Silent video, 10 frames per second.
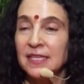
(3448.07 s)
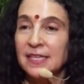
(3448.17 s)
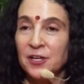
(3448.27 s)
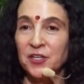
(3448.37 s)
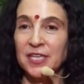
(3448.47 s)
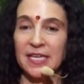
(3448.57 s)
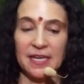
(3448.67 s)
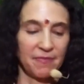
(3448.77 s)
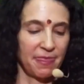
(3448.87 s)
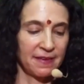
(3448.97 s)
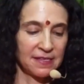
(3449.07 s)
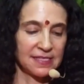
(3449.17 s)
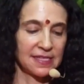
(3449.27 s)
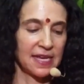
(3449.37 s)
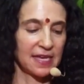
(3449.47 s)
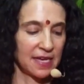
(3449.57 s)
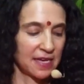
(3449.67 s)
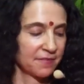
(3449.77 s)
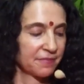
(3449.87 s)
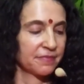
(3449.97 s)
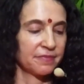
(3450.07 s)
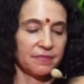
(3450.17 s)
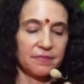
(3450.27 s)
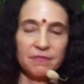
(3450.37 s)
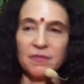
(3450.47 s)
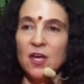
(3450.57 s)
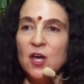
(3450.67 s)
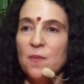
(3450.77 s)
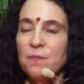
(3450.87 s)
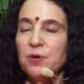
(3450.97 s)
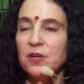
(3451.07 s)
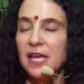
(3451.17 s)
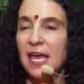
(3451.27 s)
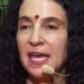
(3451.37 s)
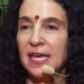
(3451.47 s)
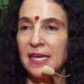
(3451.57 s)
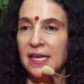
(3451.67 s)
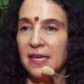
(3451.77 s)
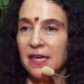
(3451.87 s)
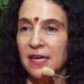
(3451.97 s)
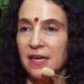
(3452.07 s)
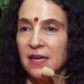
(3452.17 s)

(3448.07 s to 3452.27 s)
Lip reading: Literally, things like put a